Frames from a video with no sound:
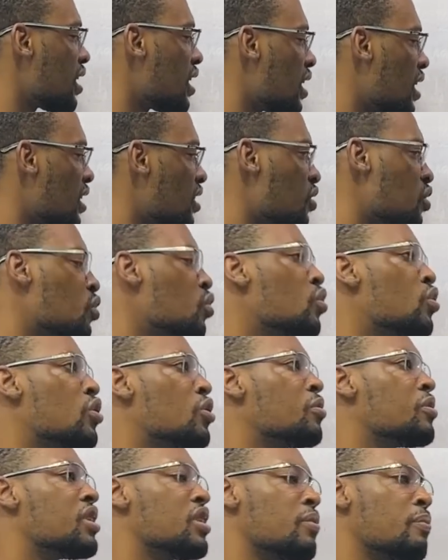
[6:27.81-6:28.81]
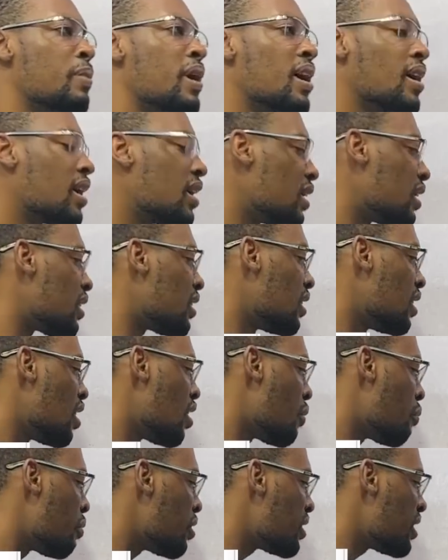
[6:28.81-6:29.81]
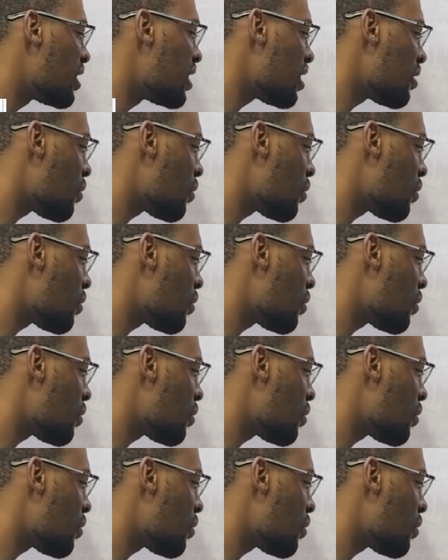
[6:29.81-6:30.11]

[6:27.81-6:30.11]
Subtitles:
and 2 ohms in parallel, but the